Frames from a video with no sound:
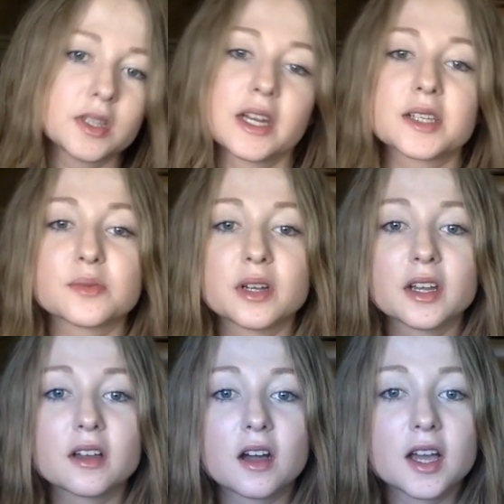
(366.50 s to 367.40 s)
The next one
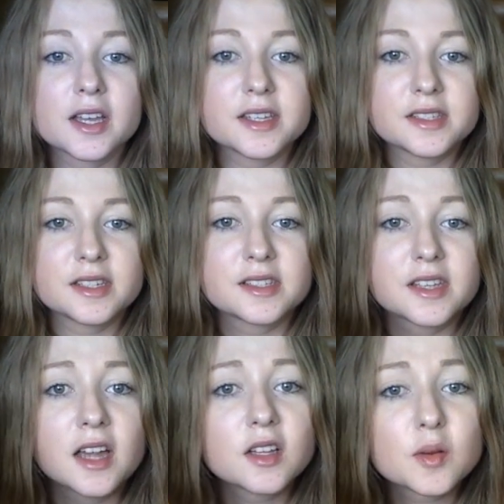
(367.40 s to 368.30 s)
I got is this
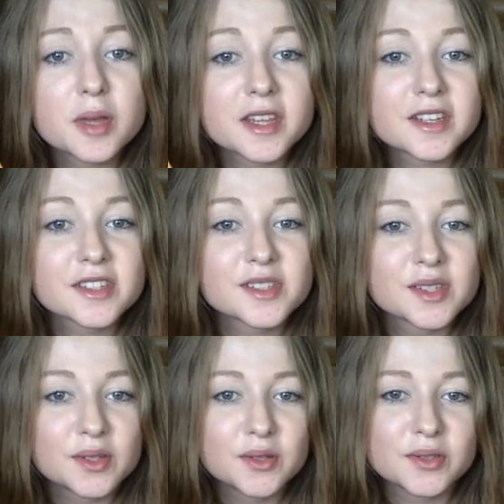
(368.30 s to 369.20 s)
yellow bathing
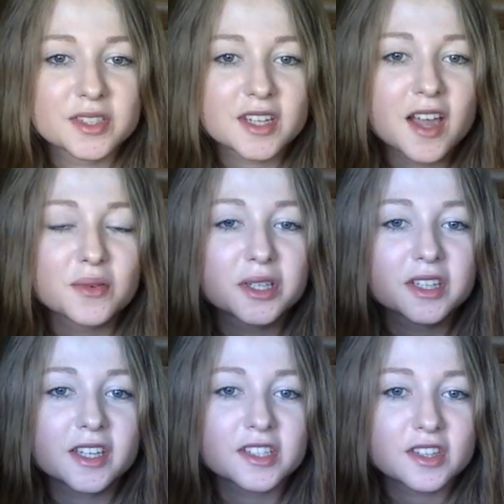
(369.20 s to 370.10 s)
suit. I
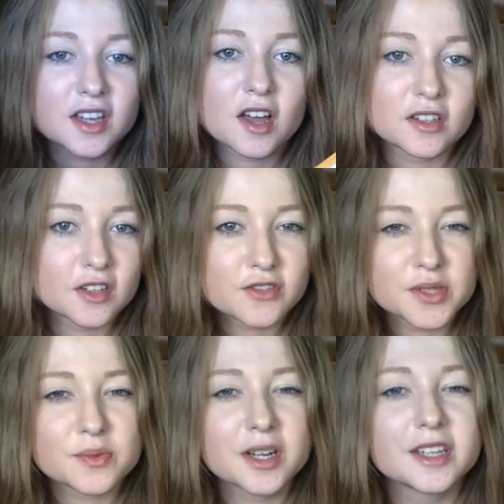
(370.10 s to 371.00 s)
really liked the color of
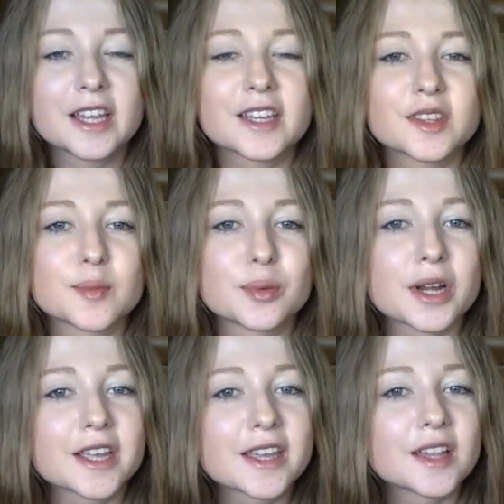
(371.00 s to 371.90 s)
this one. I like the
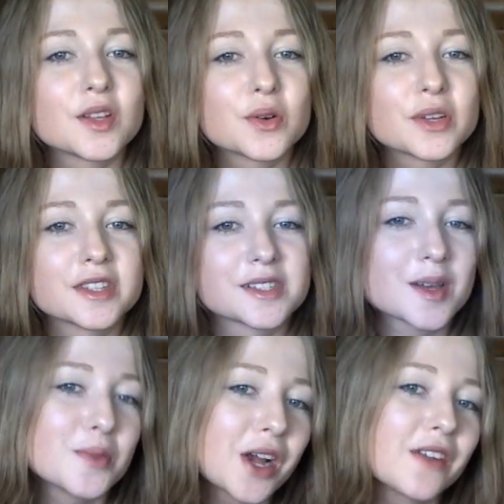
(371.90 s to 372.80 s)
bright yellow in the
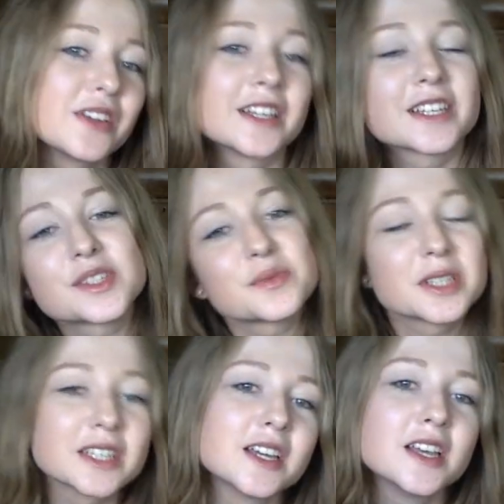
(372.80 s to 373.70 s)
summer. I feel like it's
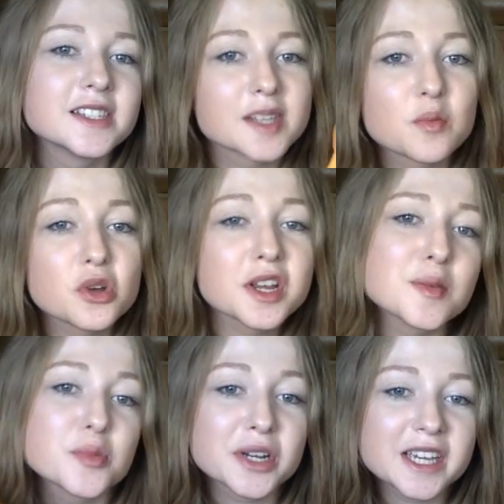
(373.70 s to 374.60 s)
really summery
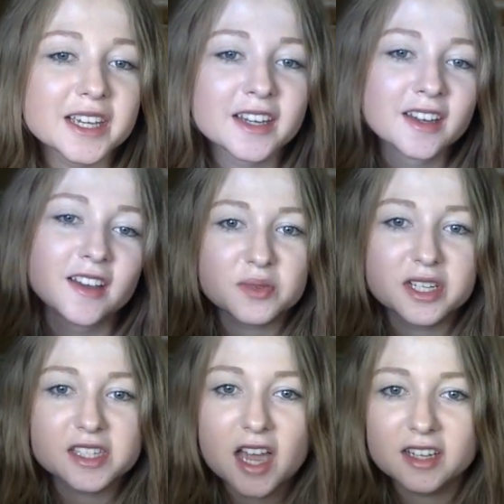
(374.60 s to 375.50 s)
and pretty. This one
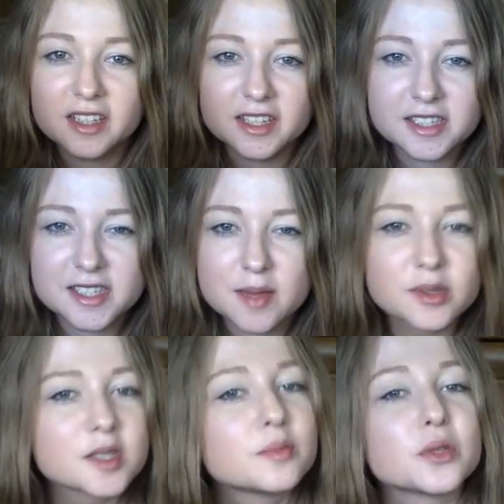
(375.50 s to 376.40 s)
is kind of like the same
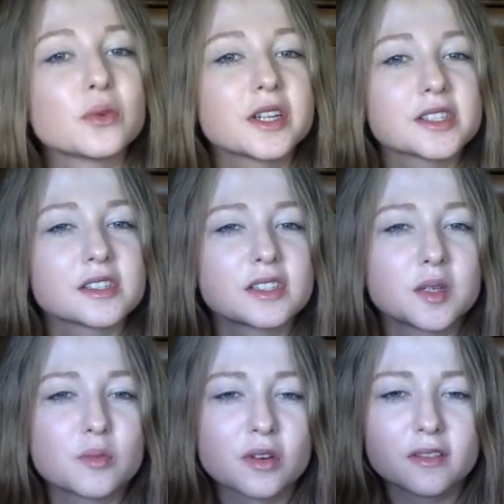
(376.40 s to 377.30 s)
as the blue one. It's a
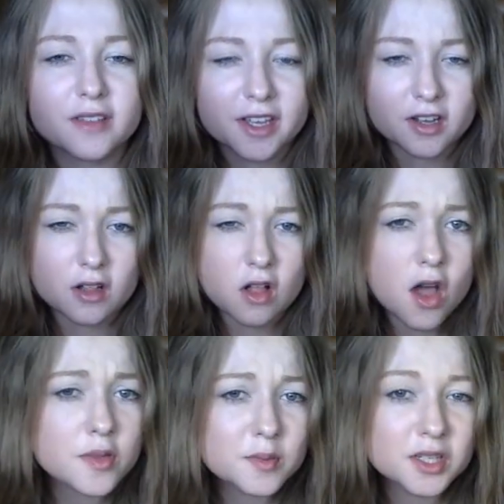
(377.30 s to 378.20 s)
little more of like a
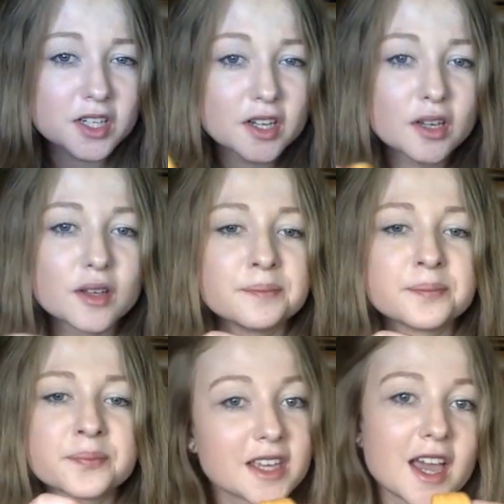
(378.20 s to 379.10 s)
cloth material.
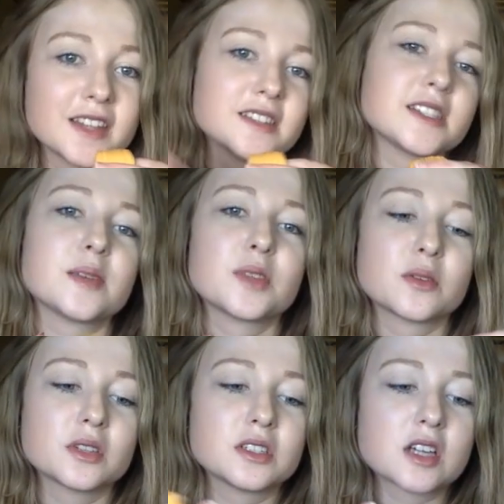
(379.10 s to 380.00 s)
Again, same
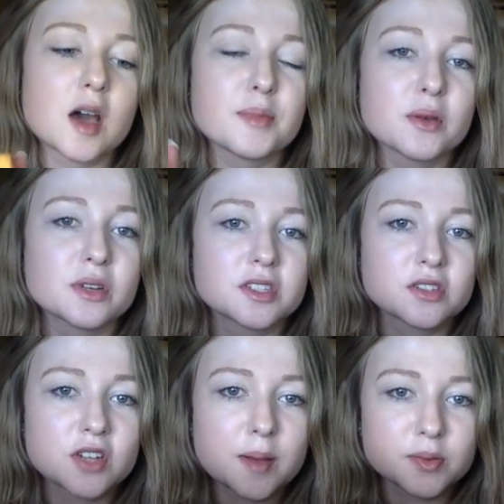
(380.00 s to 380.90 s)
thing with the top. I wish the
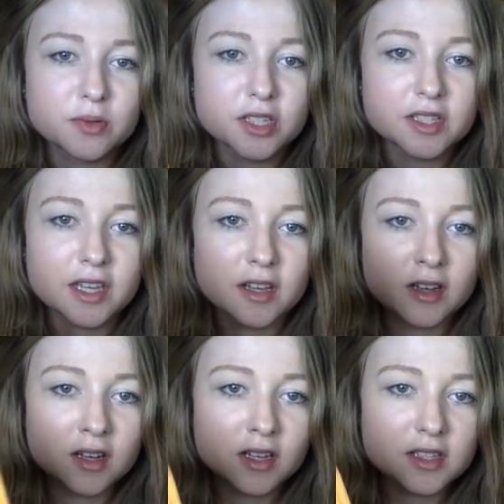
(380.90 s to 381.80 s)
straps were just like
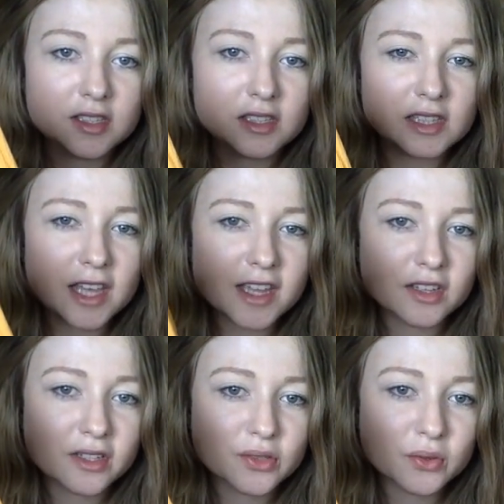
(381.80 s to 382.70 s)

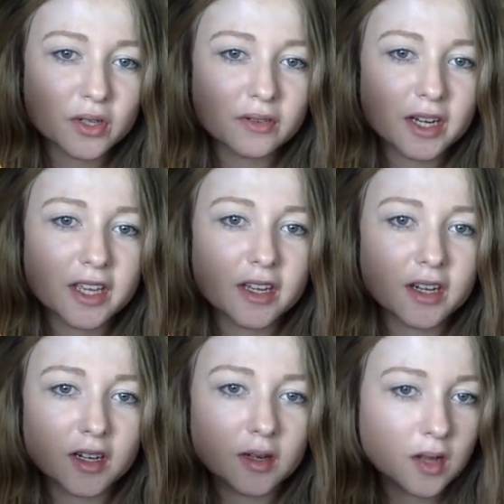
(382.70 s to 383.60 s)
slightly shorter right
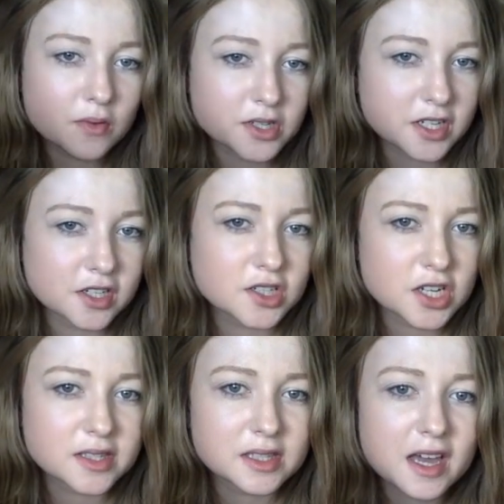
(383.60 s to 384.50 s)
here. I wish I could
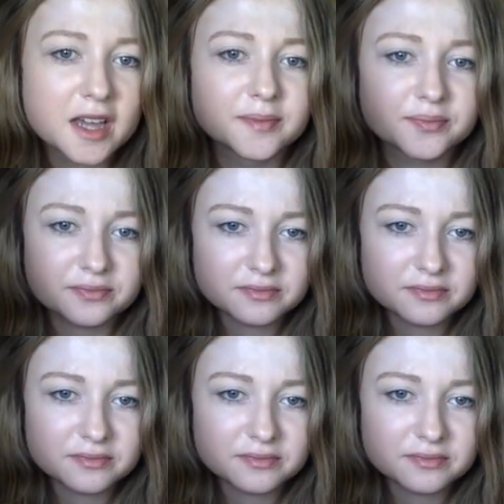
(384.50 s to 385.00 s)
adjust that.